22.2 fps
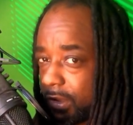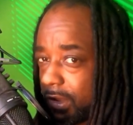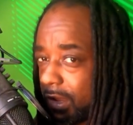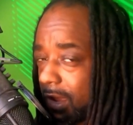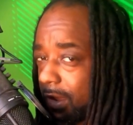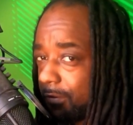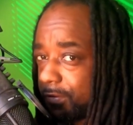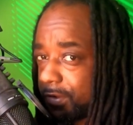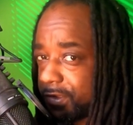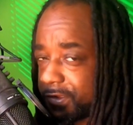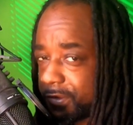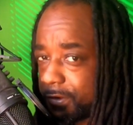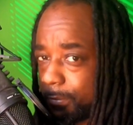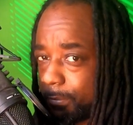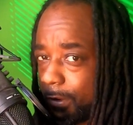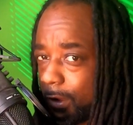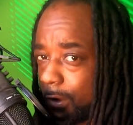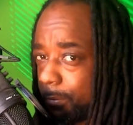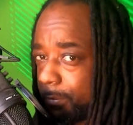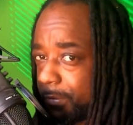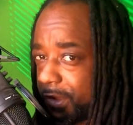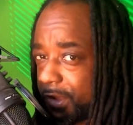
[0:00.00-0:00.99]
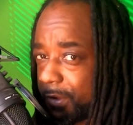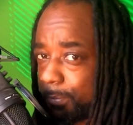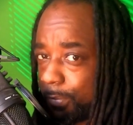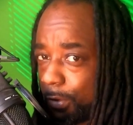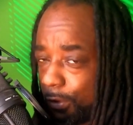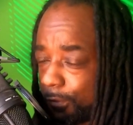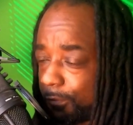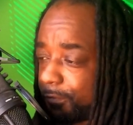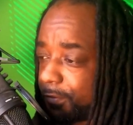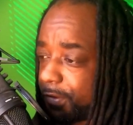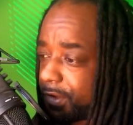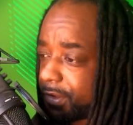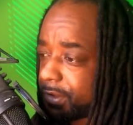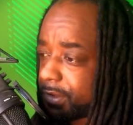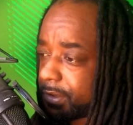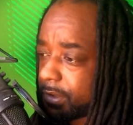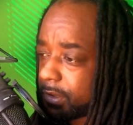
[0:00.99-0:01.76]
love isn't about being perfect,